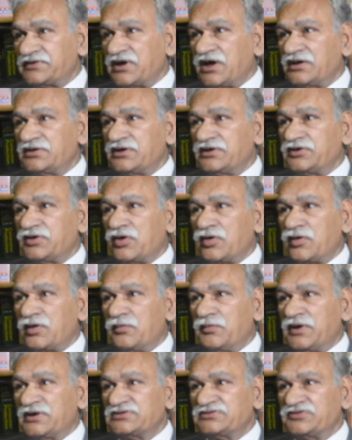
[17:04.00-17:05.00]
are the
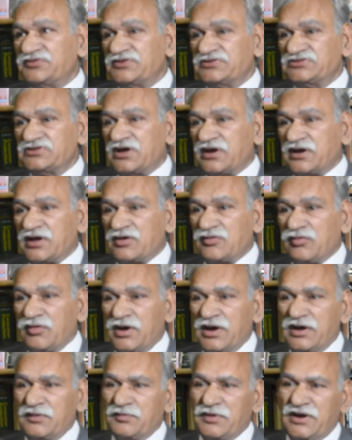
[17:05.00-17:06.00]
documents which are
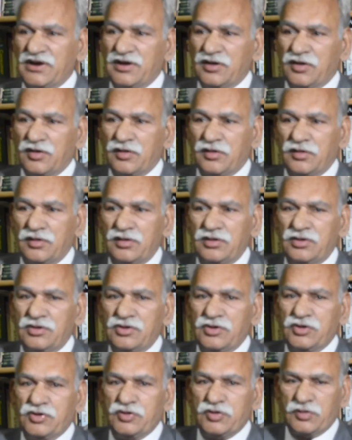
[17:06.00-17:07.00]
required by law
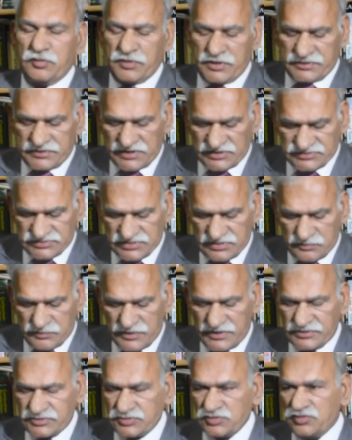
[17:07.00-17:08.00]
to be attested
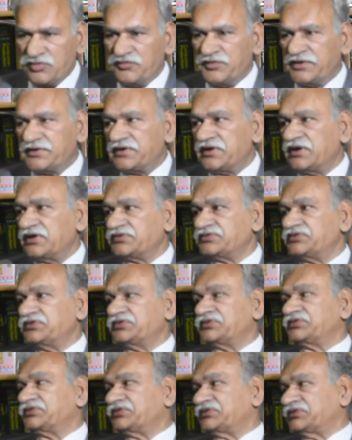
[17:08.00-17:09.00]
by two
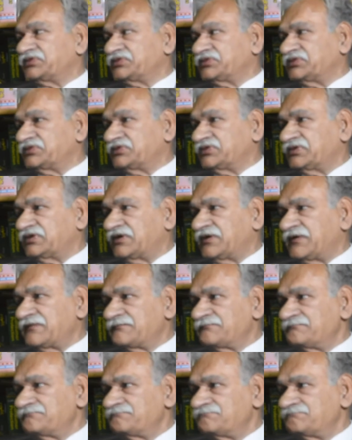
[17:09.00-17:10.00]
witnesses?
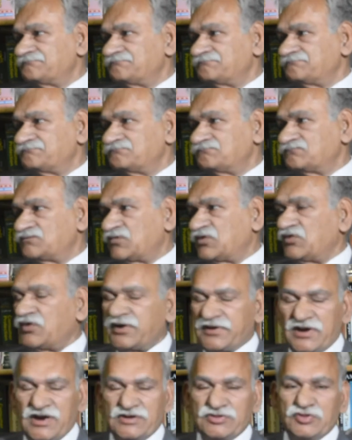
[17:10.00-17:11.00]

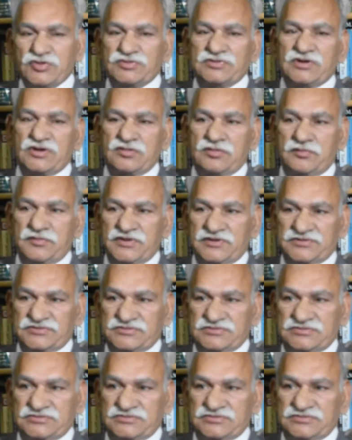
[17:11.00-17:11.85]
What are those documents